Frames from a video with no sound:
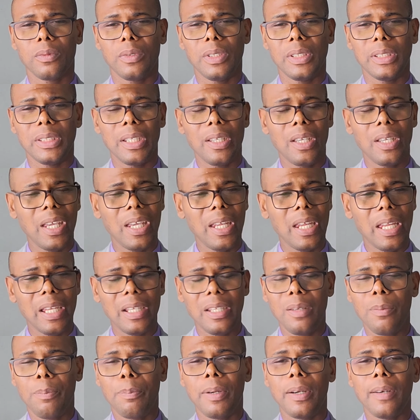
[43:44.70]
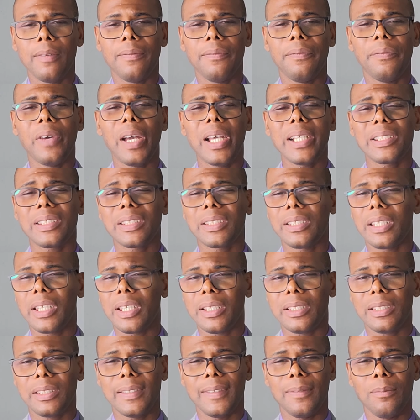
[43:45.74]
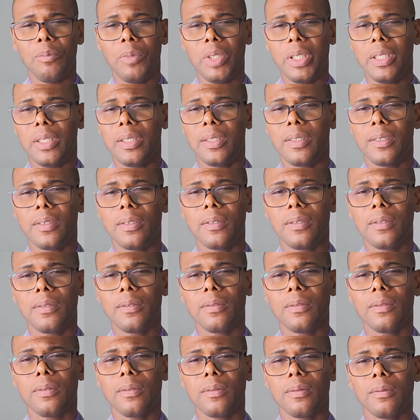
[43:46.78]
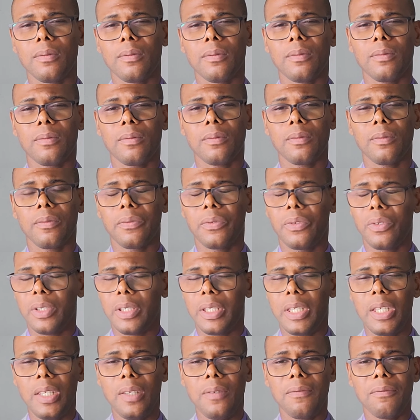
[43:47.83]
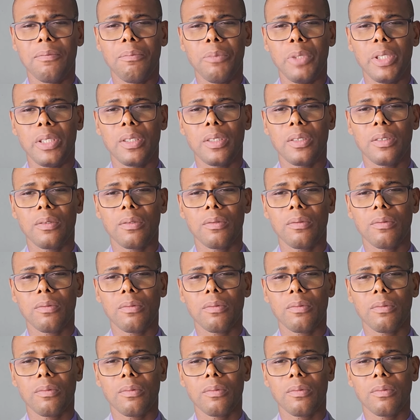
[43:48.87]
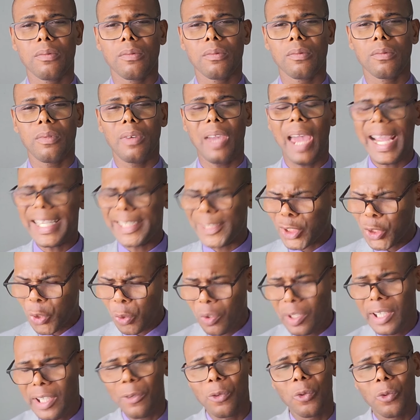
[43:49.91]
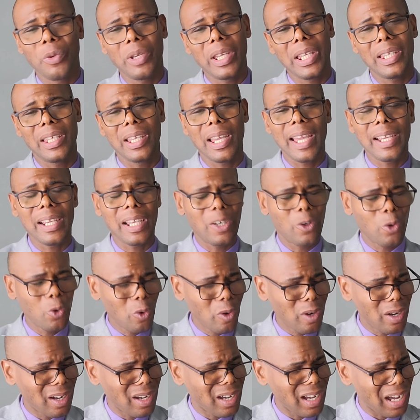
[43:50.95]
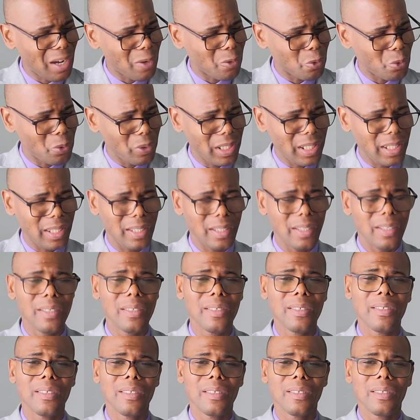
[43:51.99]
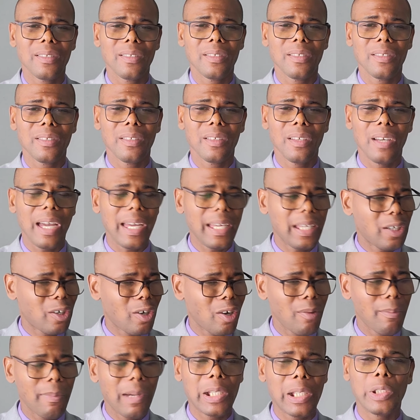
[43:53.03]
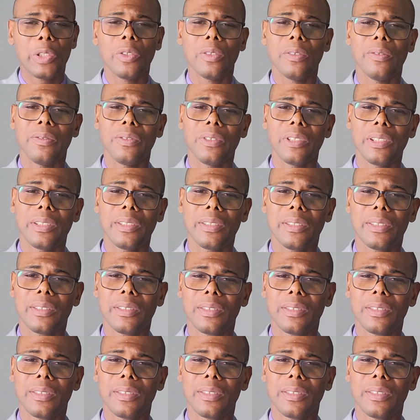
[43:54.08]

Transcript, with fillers: Is there any perverseness in me? Forgive me. I turn away. I go away. I come out of it.